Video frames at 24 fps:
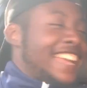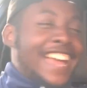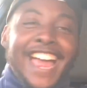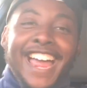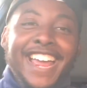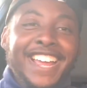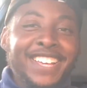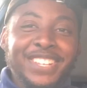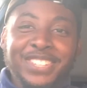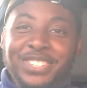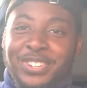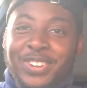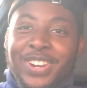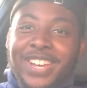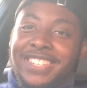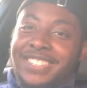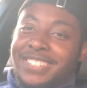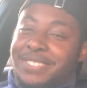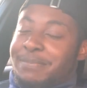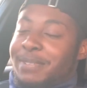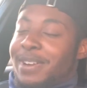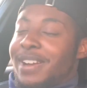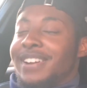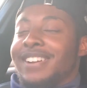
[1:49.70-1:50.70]
It's
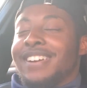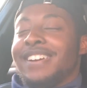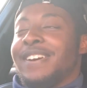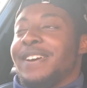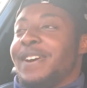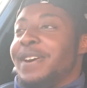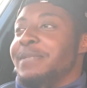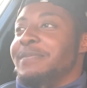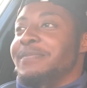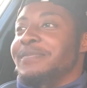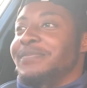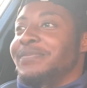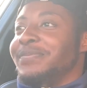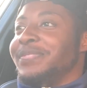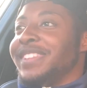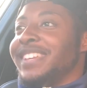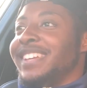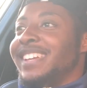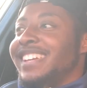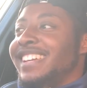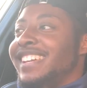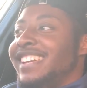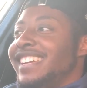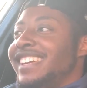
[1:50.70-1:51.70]
crazy, bro.
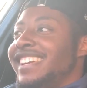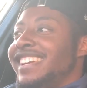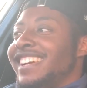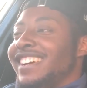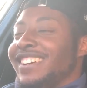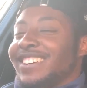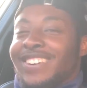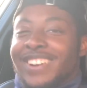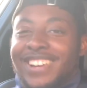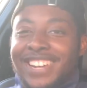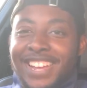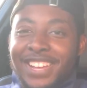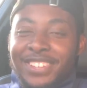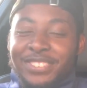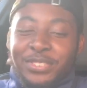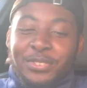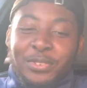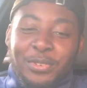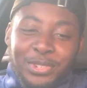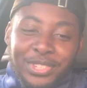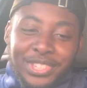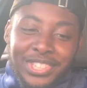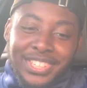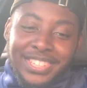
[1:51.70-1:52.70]
Got an
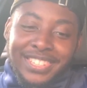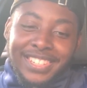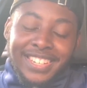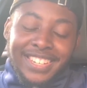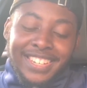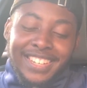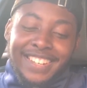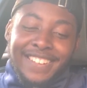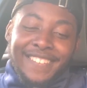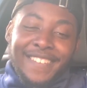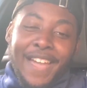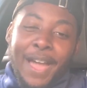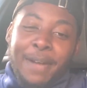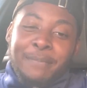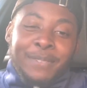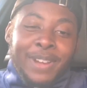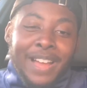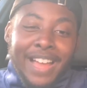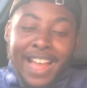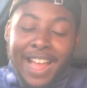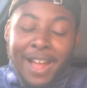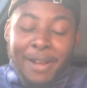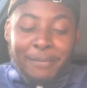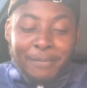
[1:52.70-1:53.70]
exhaust. I'm
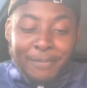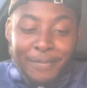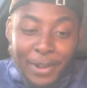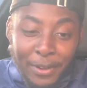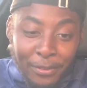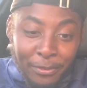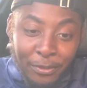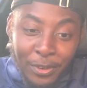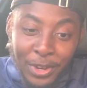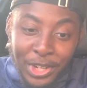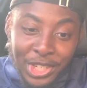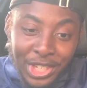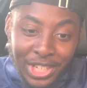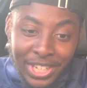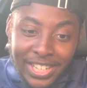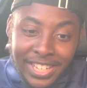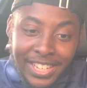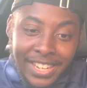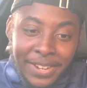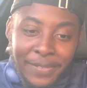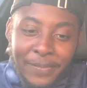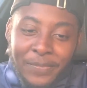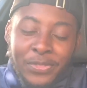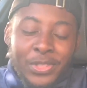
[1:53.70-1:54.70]

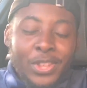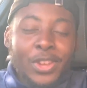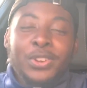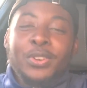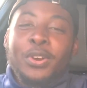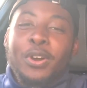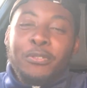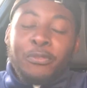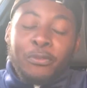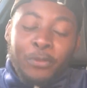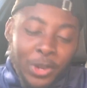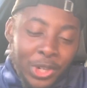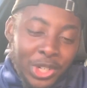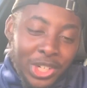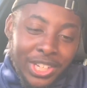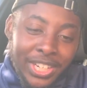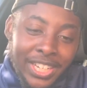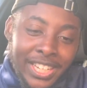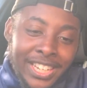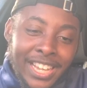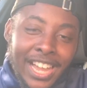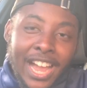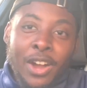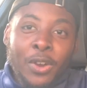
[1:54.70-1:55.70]
officially, no, not
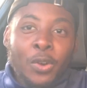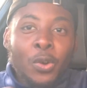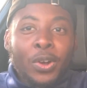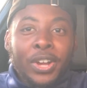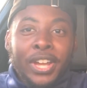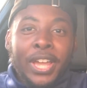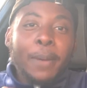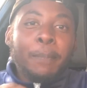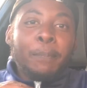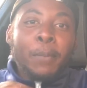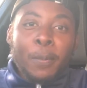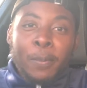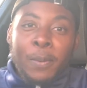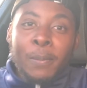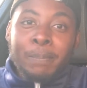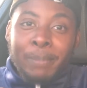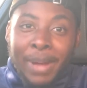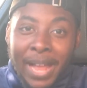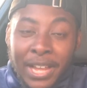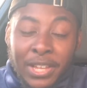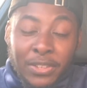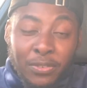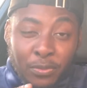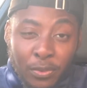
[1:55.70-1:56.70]
officially, I gotta get pop and
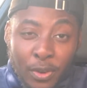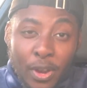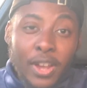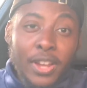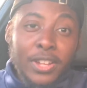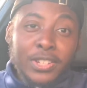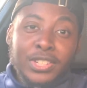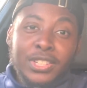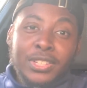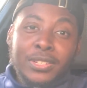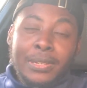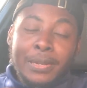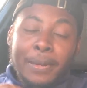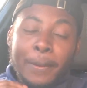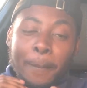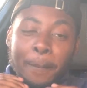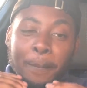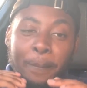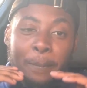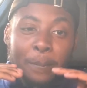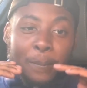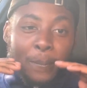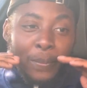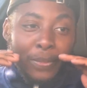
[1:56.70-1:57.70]
bangs first
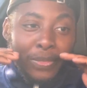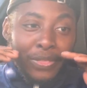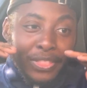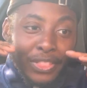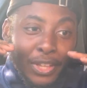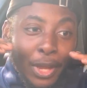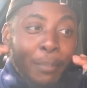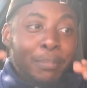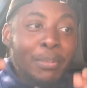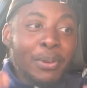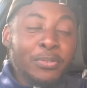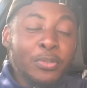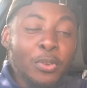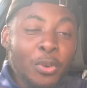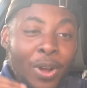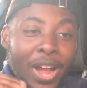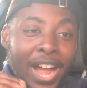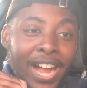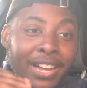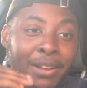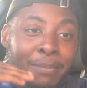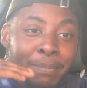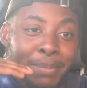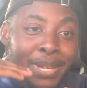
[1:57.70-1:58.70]
before
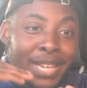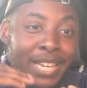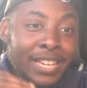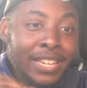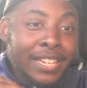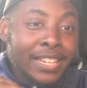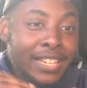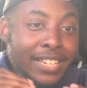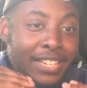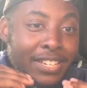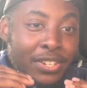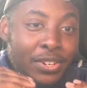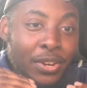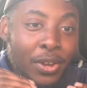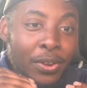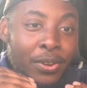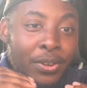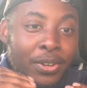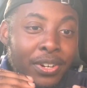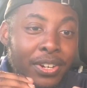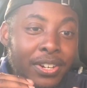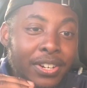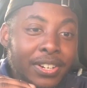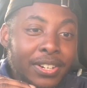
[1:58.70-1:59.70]
I can be, you
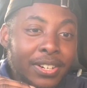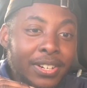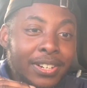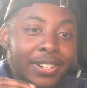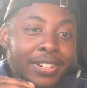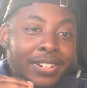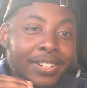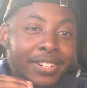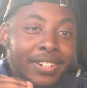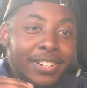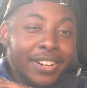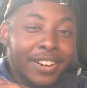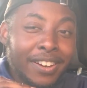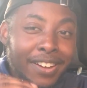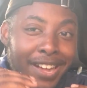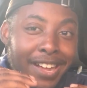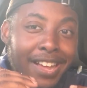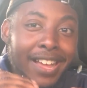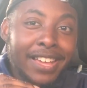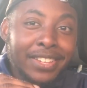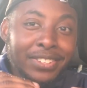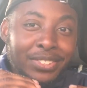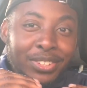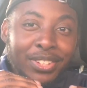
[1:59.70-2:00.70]
know, an
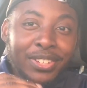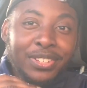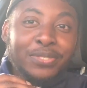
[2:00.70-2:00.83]
Essex